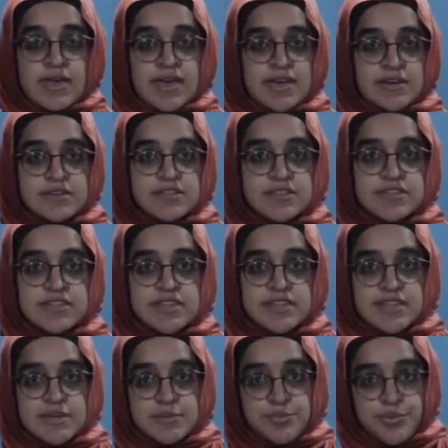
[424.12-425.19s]
Here, the
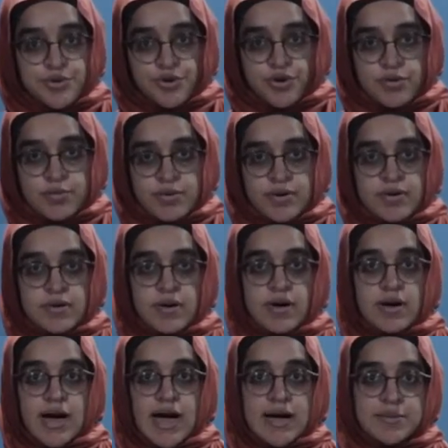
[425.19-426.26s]
DNA probe
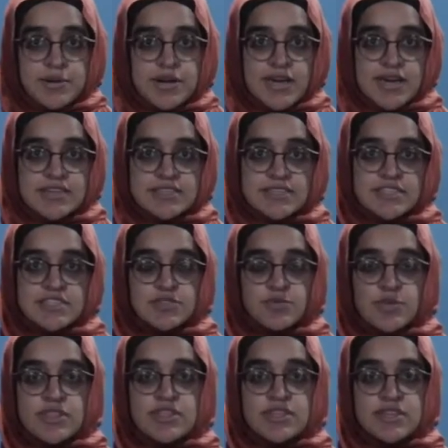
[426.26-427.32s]
hybridizes
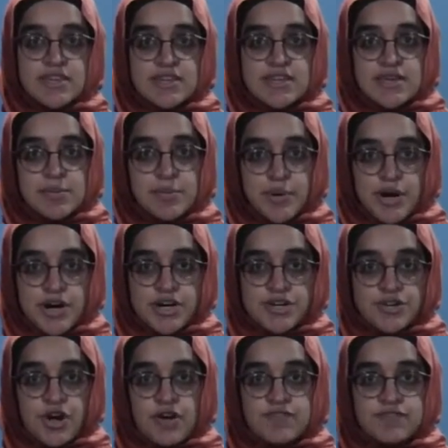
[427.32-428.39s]
with the DNA
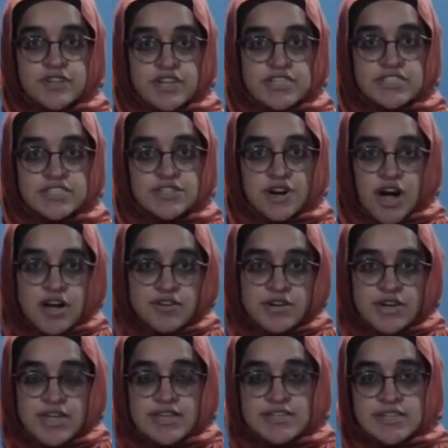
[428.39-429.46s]
part of tracer
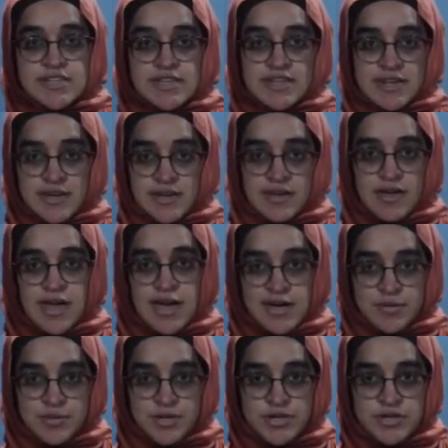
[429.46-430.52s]
RNA DNA
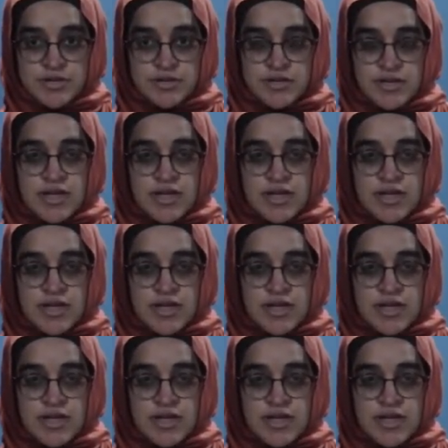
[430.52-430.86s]
hybrid,